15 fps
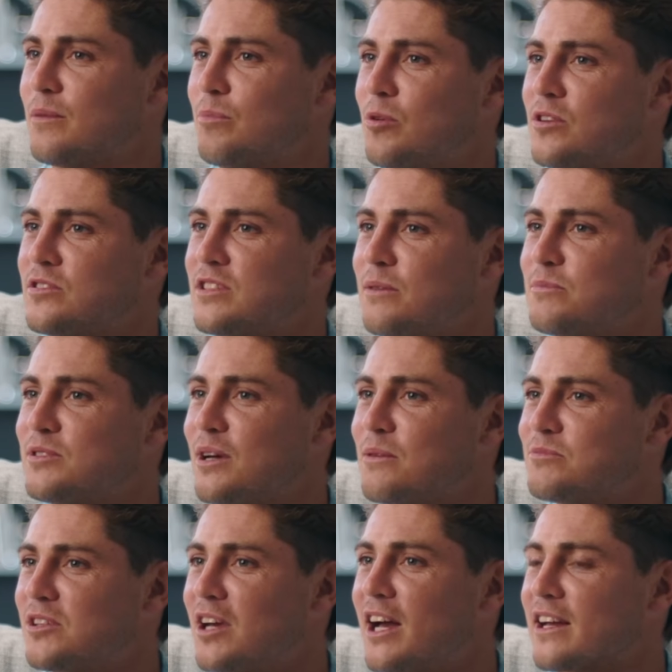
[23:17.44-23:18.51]
the boys.
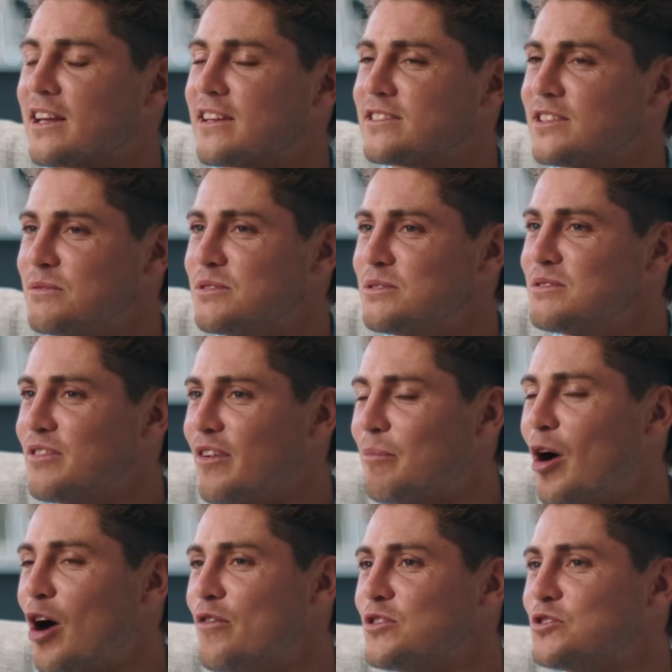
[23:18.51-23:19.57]
Sometimes if I'm
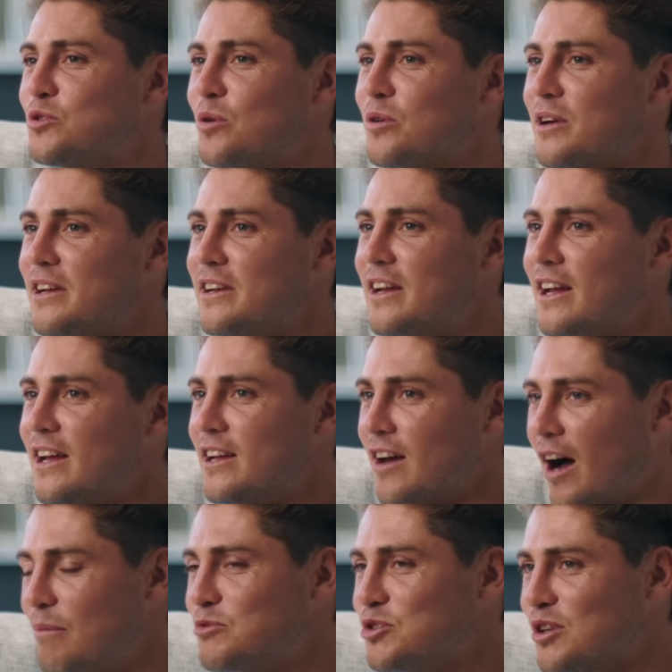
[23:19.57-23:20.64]
over talking,
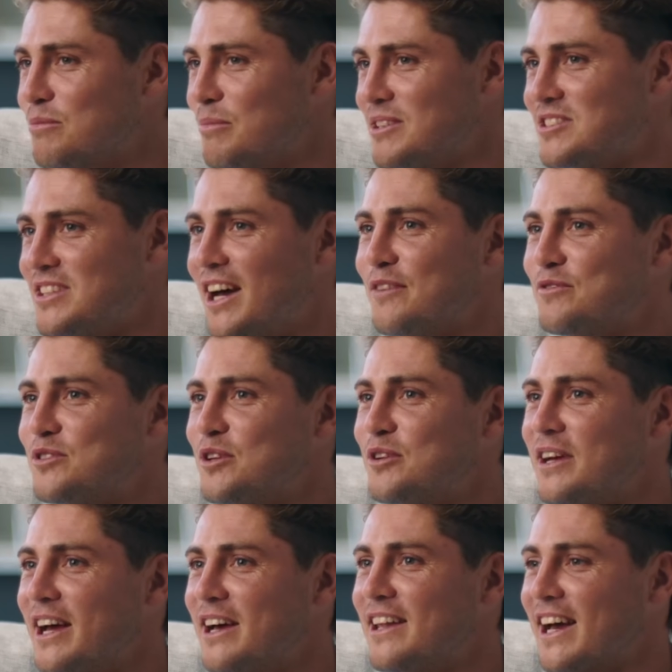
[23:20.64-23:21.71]
I'm talking to myself too
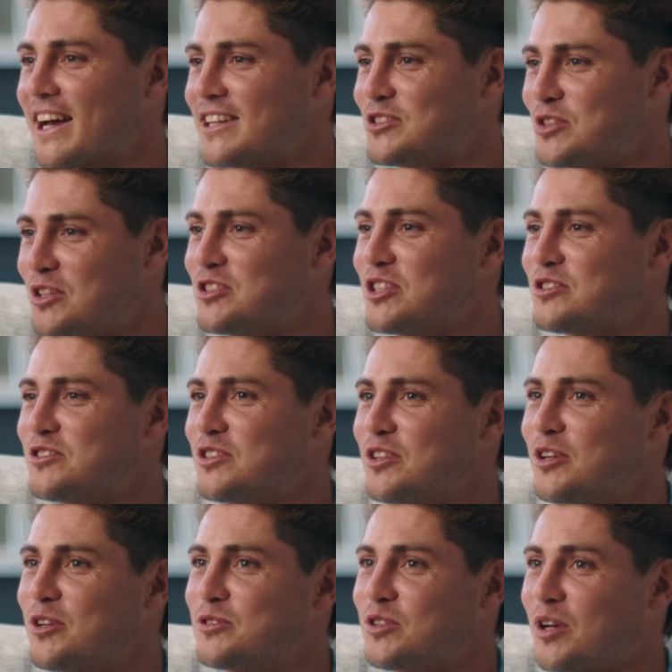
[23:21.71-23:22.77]
here. Like it's not just to
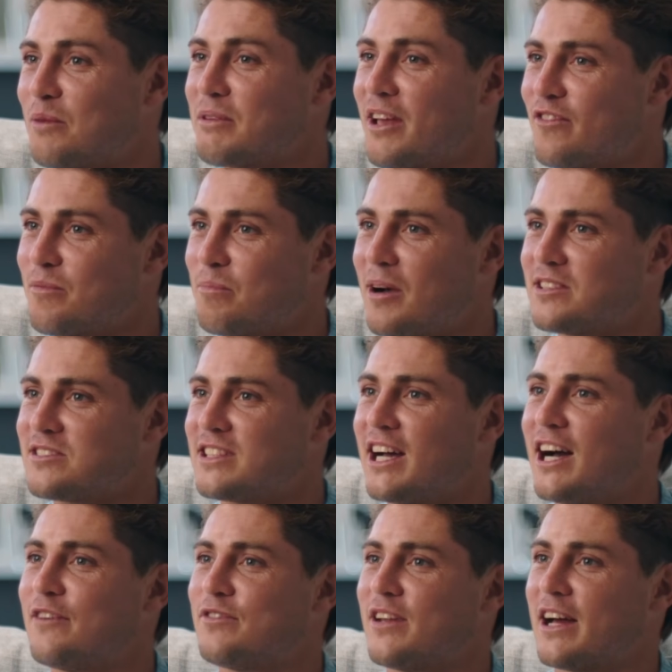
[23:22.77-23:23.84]
you. So I'm giving
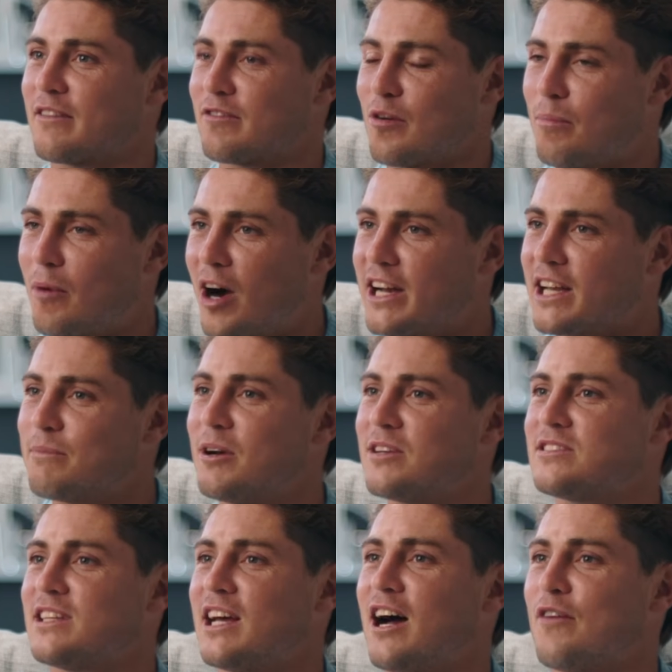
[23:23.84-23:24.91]
myself, like reminding
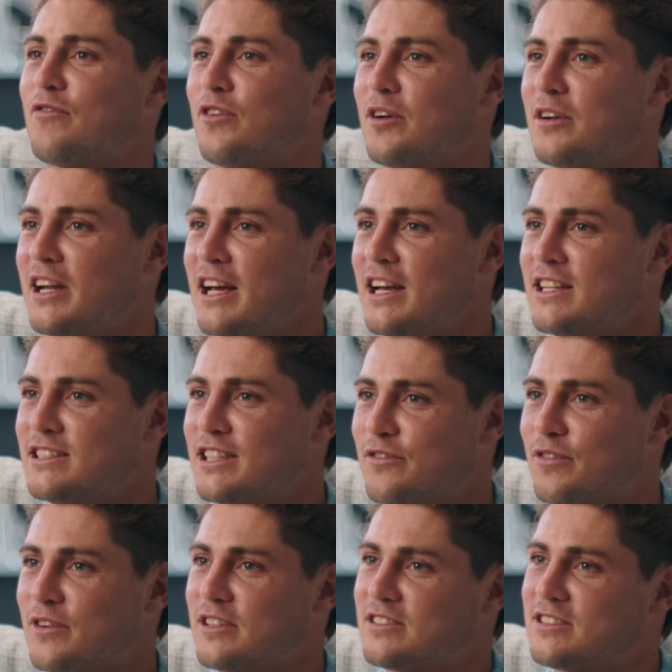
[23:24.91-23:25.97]
myself on
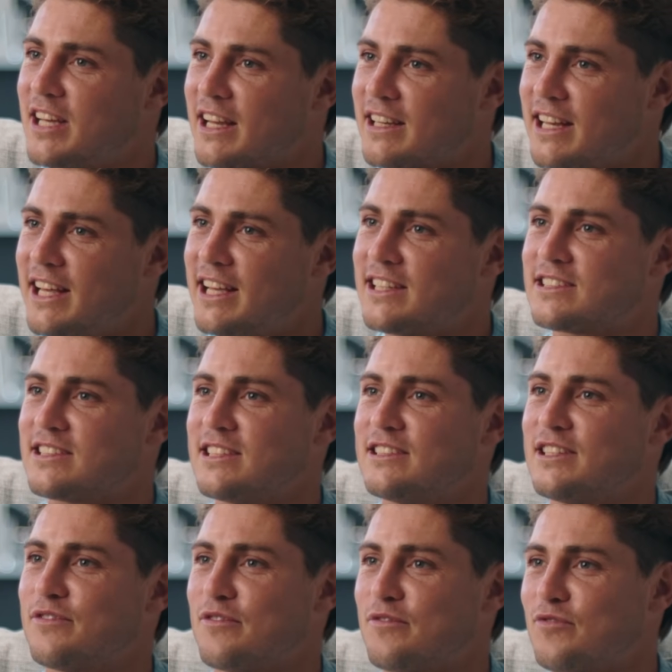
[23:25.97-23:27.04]
different techniques and
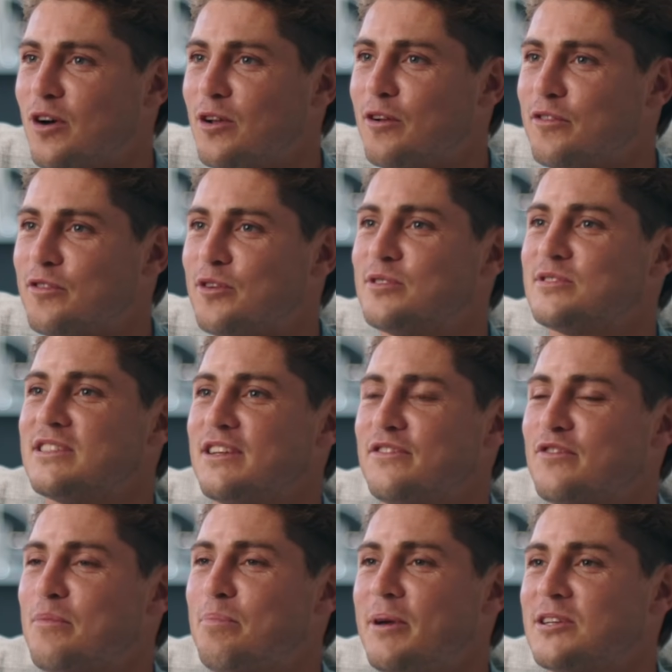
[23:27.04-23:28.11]
different follow throughs and
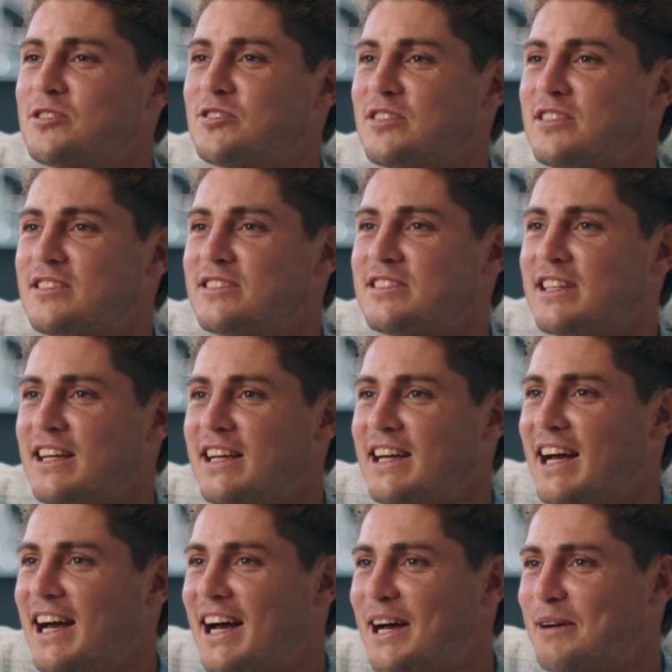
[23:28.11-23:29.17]
different pictures,
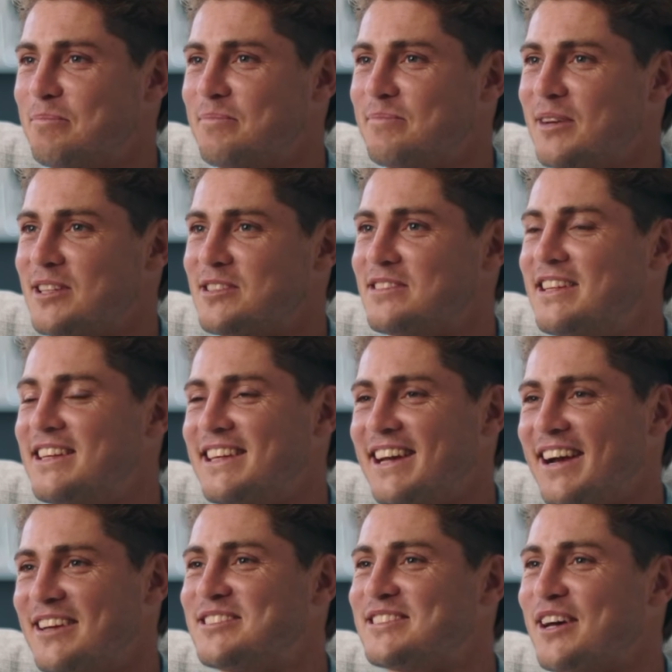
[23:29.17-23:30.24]
and you
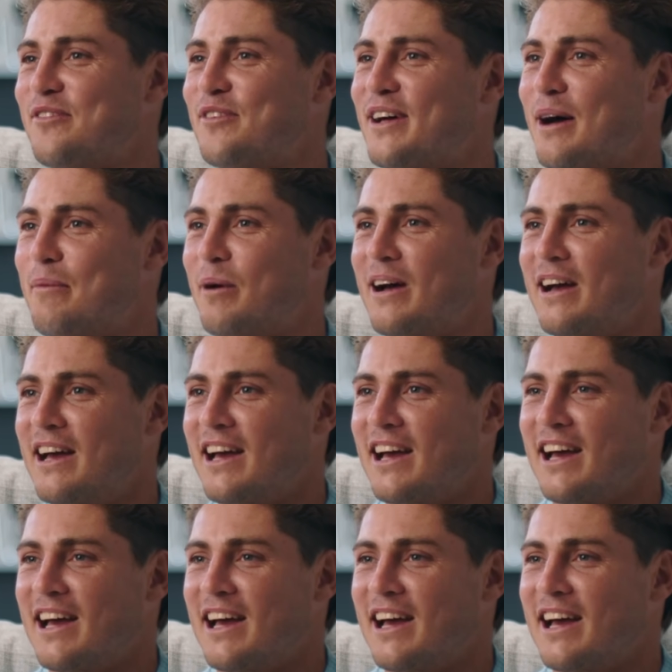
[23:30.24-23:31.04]
know, stuff like that. But